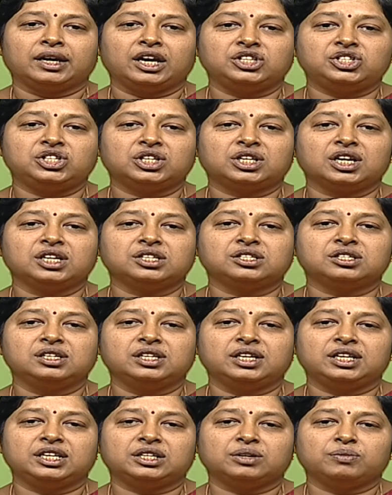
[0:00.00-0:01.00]
Educational
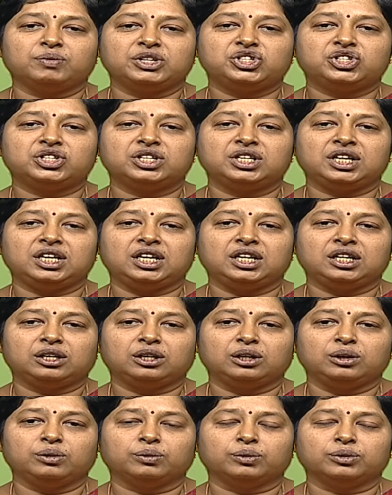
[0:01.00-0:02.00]
intervention
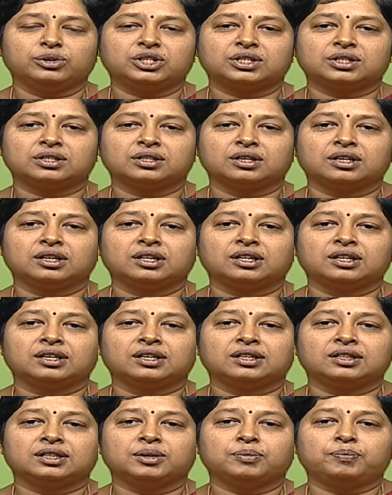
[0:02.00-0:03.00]
includes
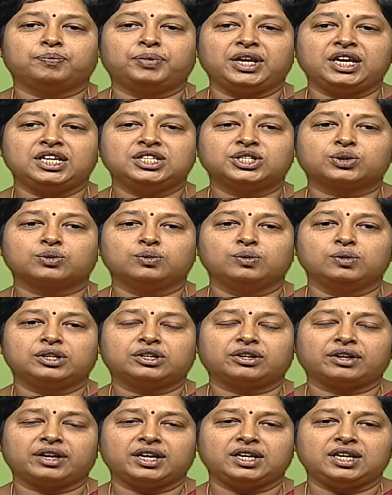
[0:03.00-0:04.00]
the preschool
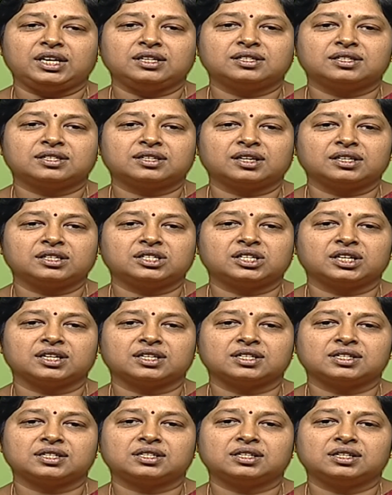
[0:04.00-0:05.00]
training such
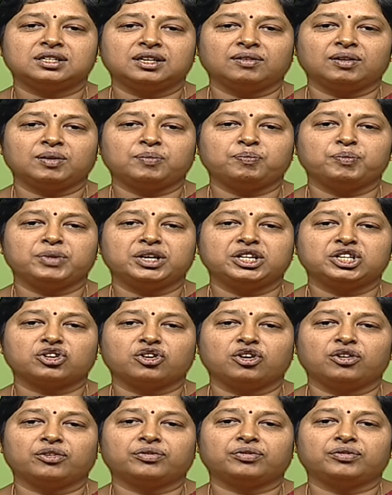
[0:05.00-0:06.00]
as development
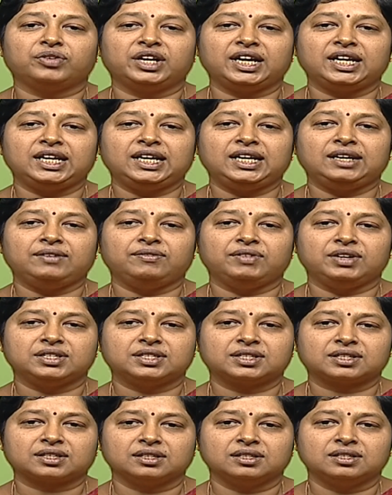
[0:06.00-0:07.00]
of daily living
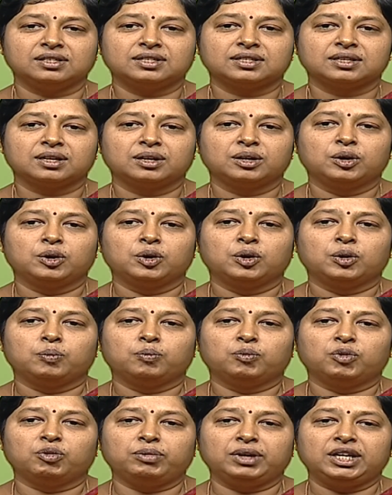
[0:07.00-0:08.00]
skills,
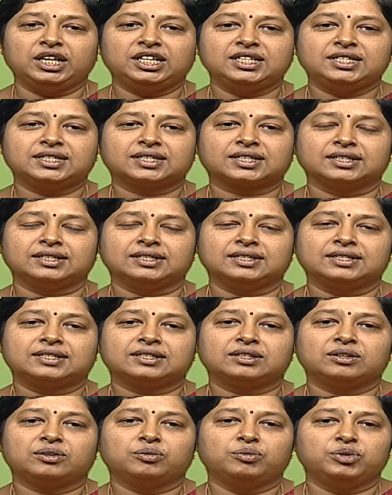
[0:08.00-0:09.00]
mobility skills,
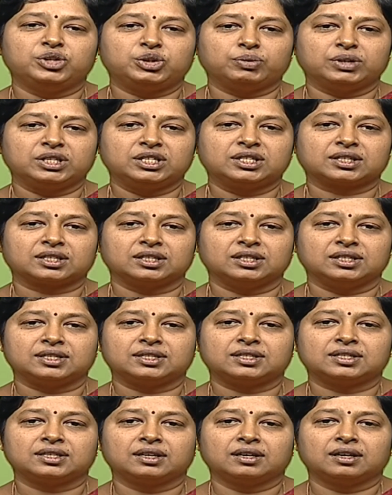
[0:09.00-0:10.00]
visual
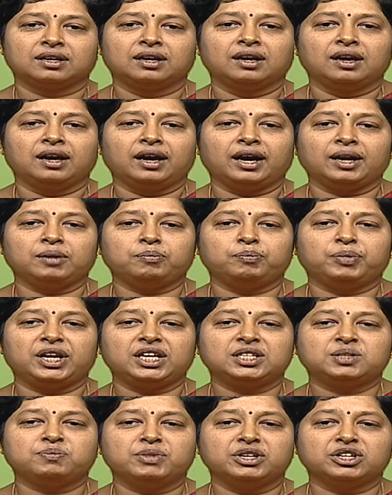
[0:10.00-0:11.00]
skills, and
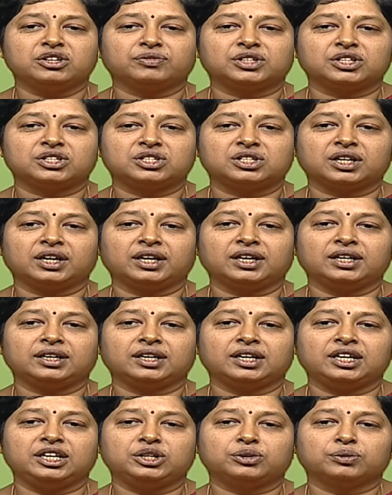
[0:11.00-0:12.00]
placement of the child
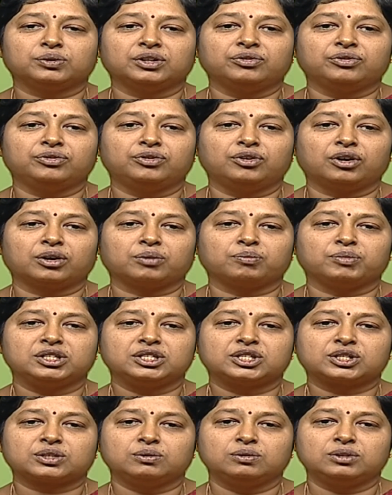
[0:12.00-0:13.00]
into the formal
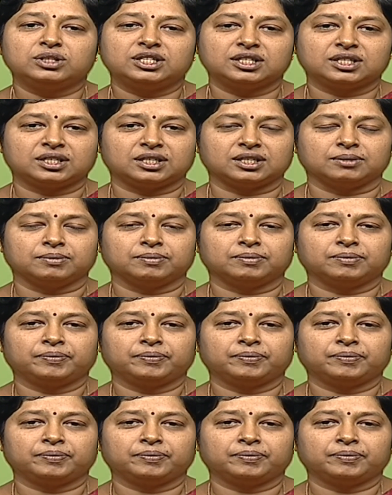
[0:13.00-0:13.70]
school system.